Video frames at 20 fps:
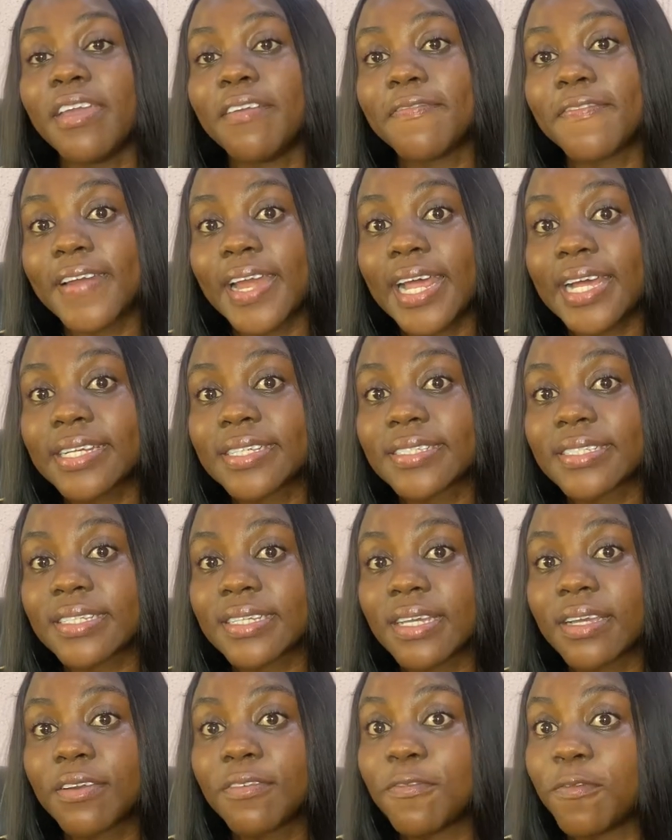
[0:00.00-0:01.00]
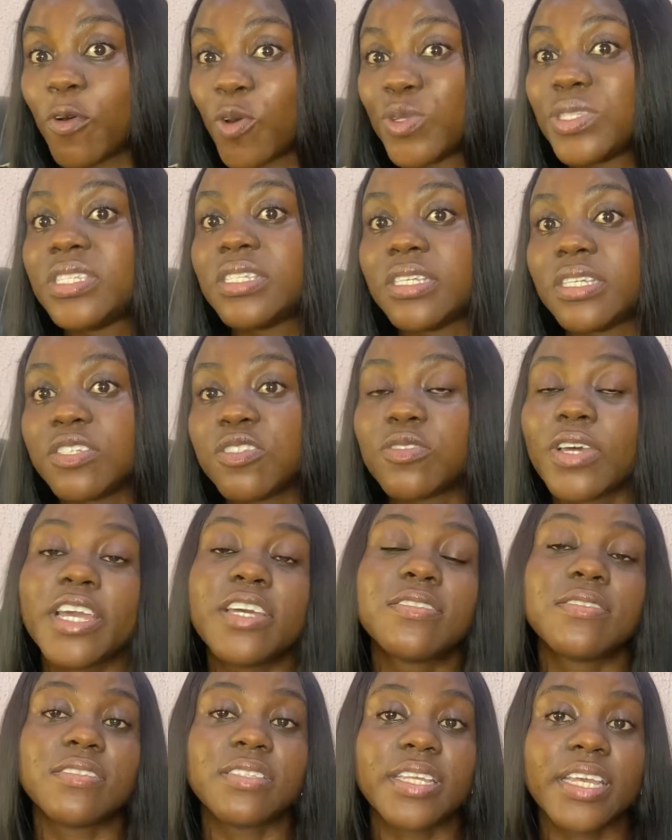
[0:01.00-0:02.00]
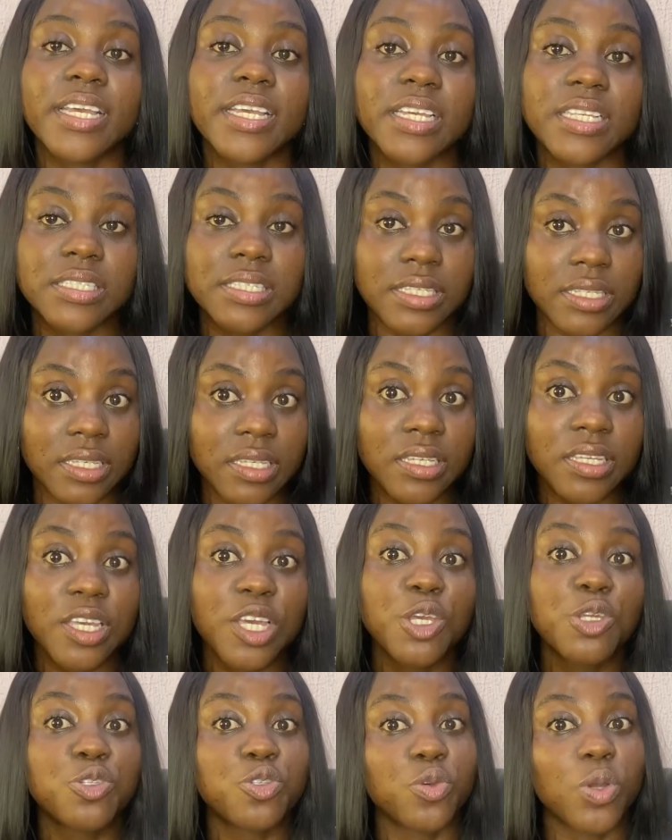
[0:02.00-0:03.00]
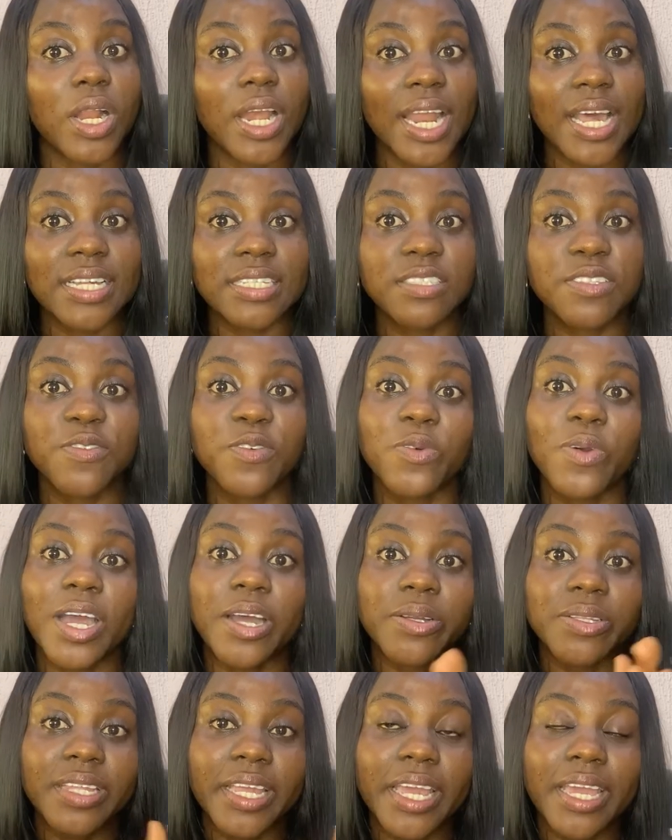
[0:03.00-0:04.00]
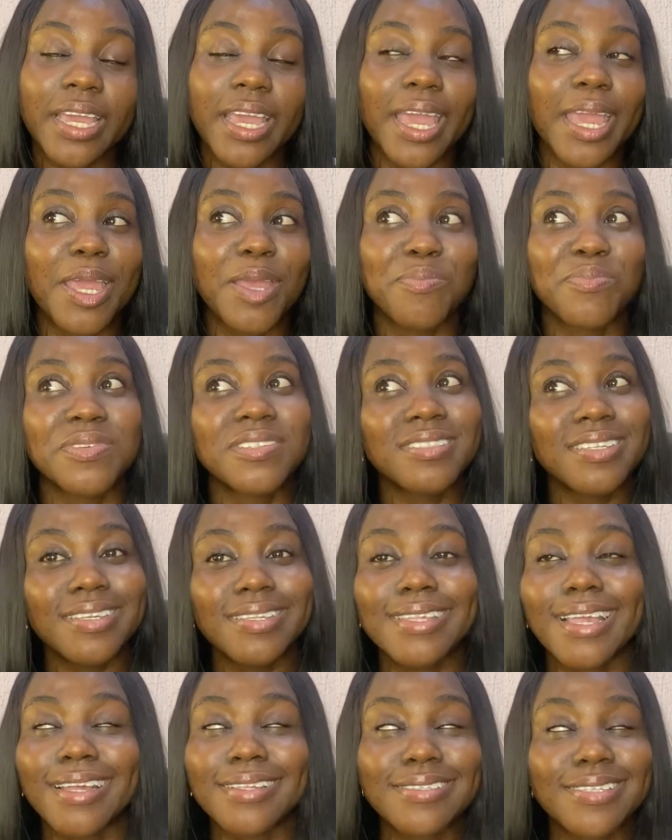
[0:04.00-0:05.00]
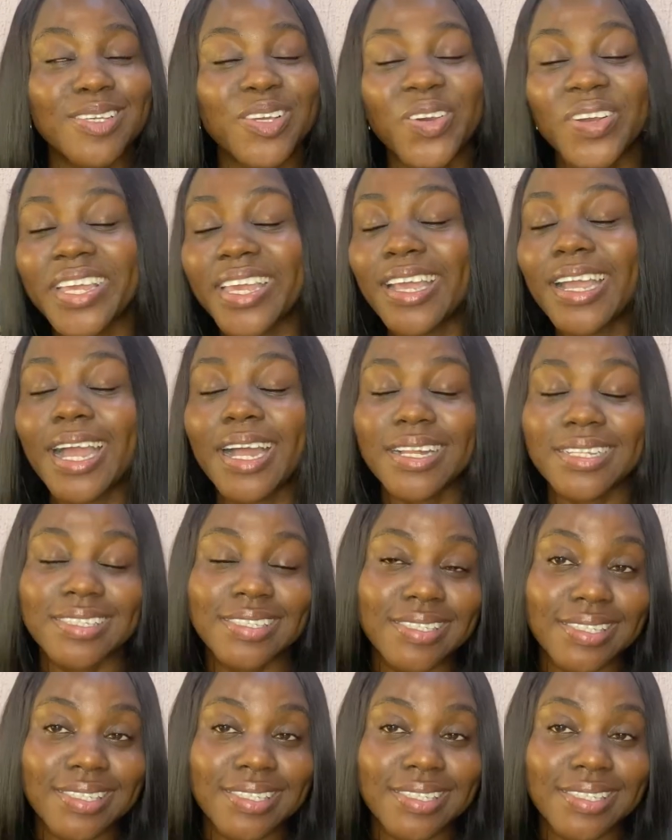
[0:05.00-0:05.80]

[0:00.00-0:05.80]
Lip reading: class for tea, so I used to take tea to class. So I'll take biscuit and tea, or cake and